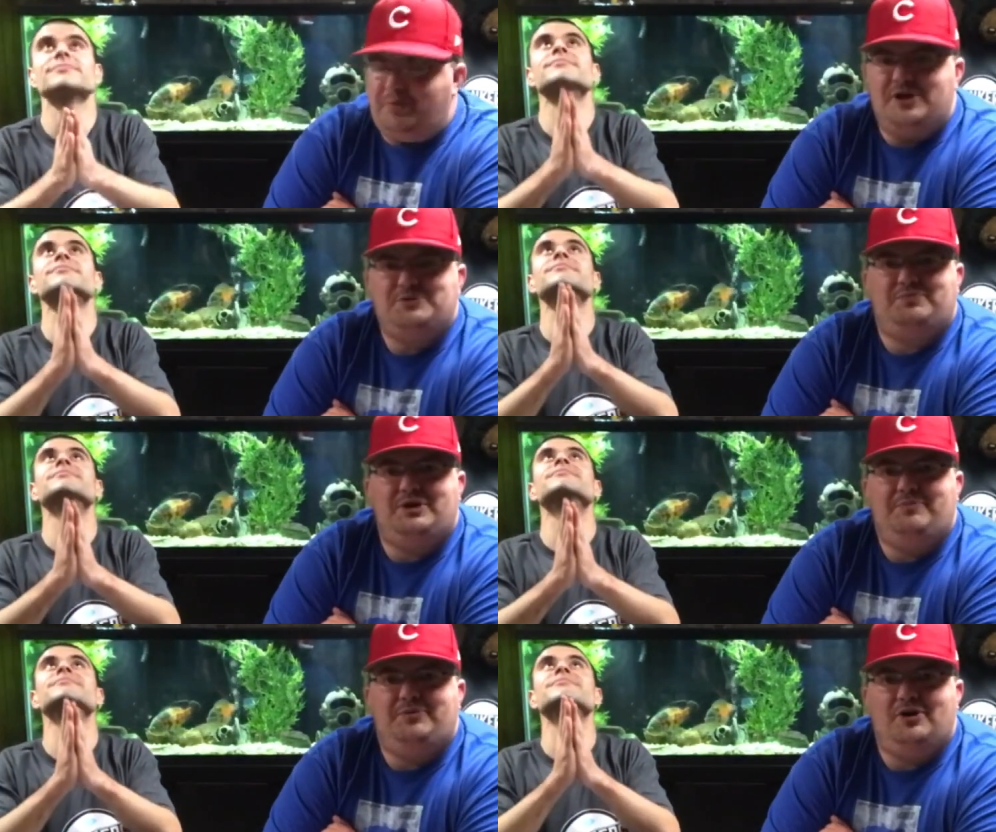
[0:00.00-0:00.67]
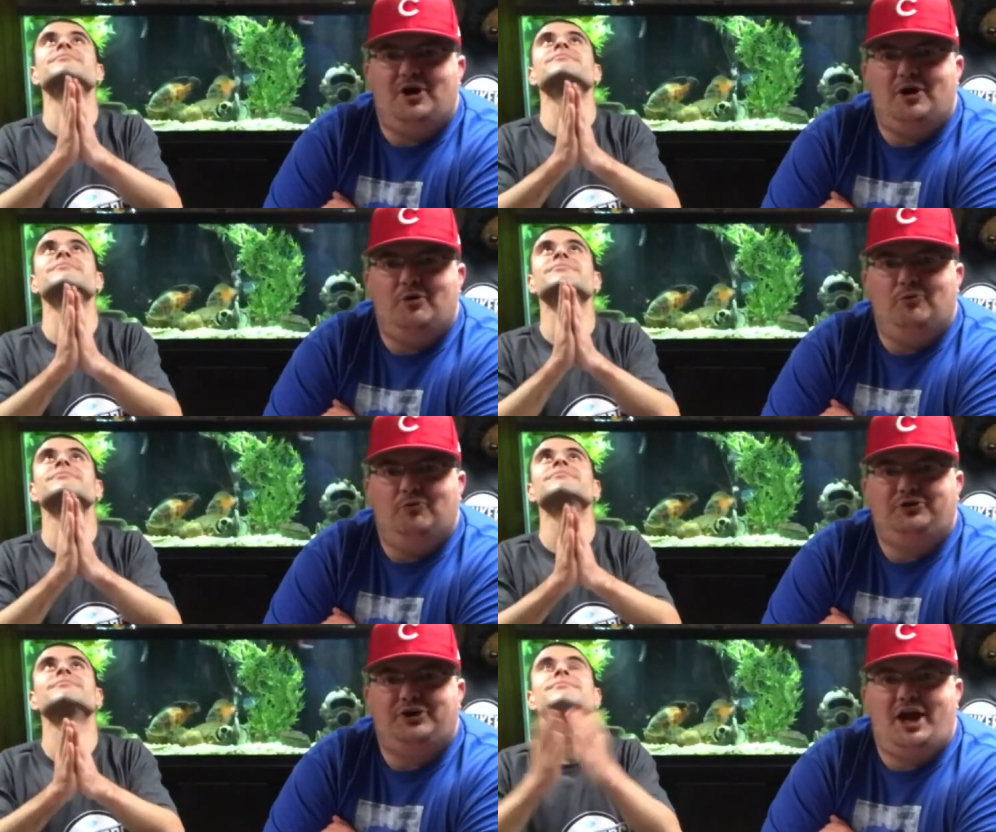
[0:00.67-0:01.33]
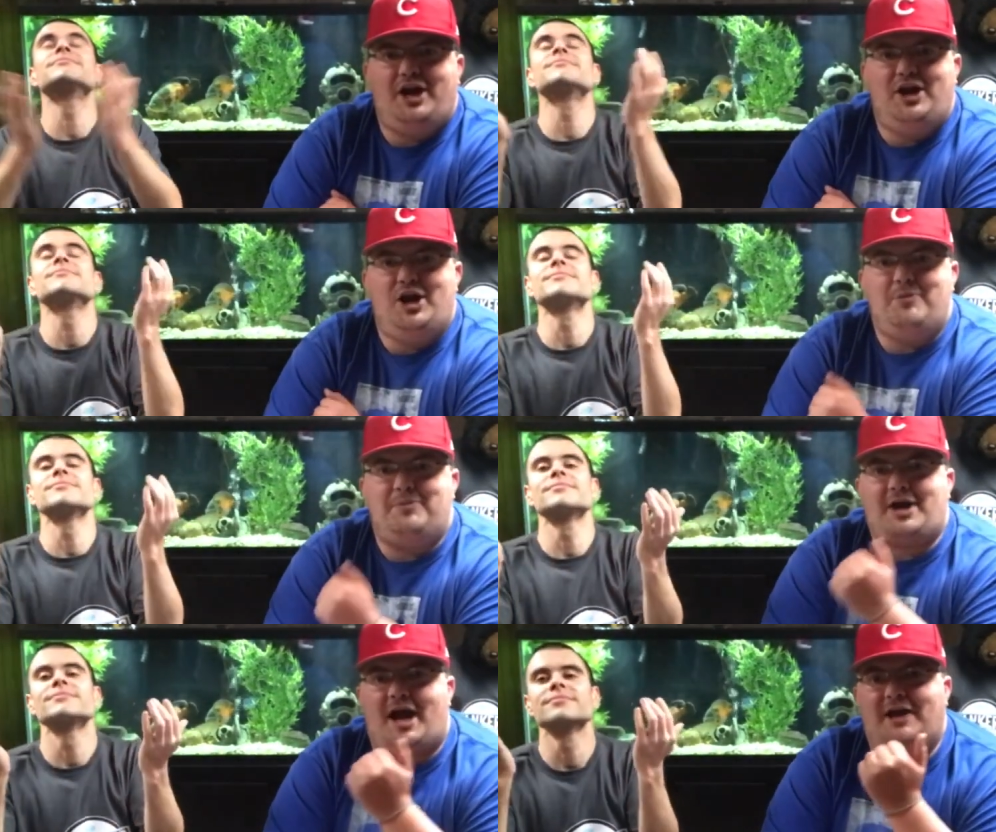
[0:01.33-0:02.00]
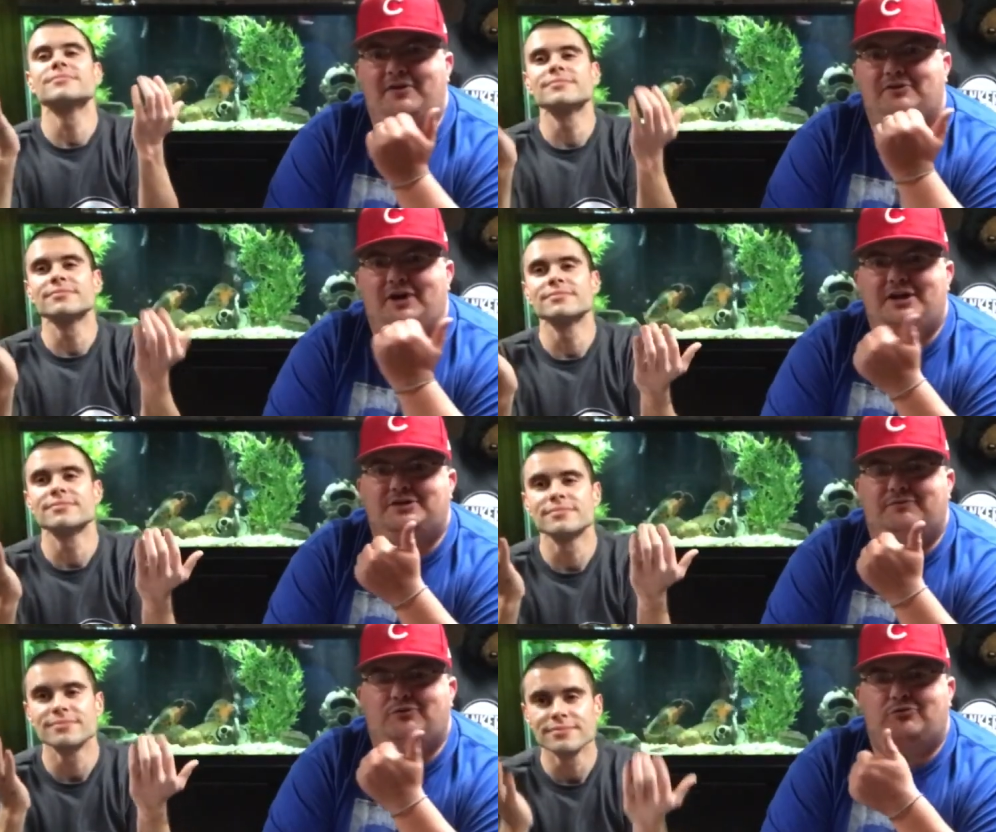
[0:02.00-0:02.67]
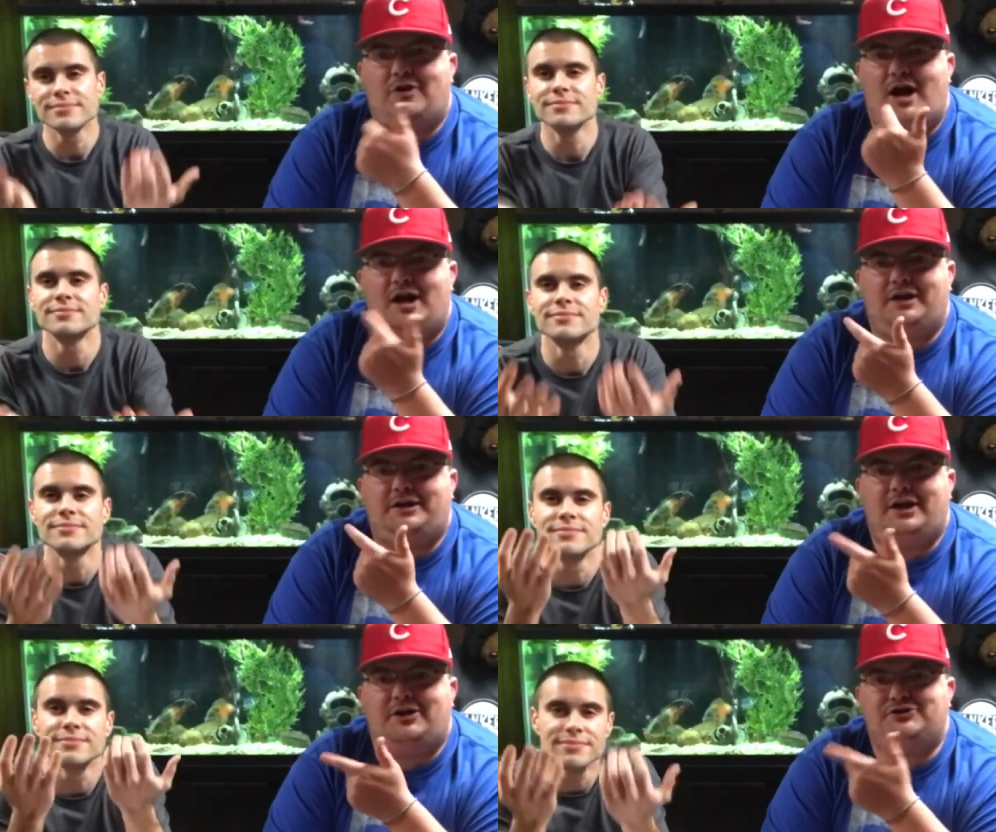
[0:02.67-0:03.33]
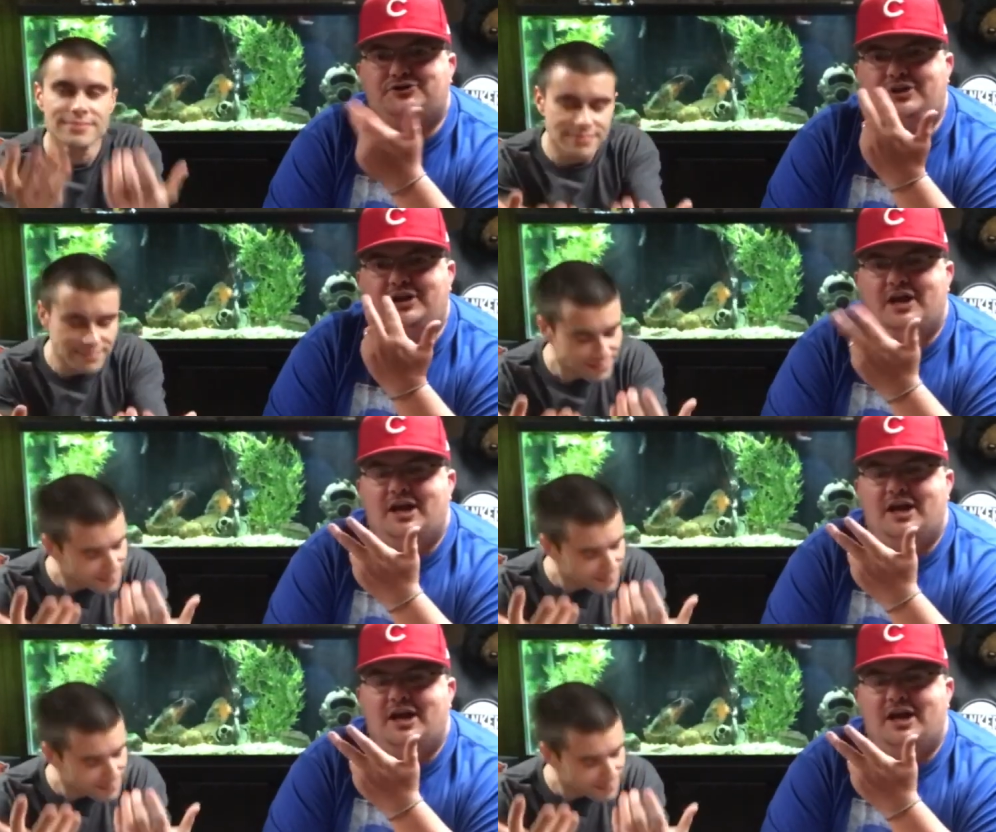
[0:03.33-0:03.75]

Speaker 1: best PPR tight end behind the likes of Gronk, Kelce,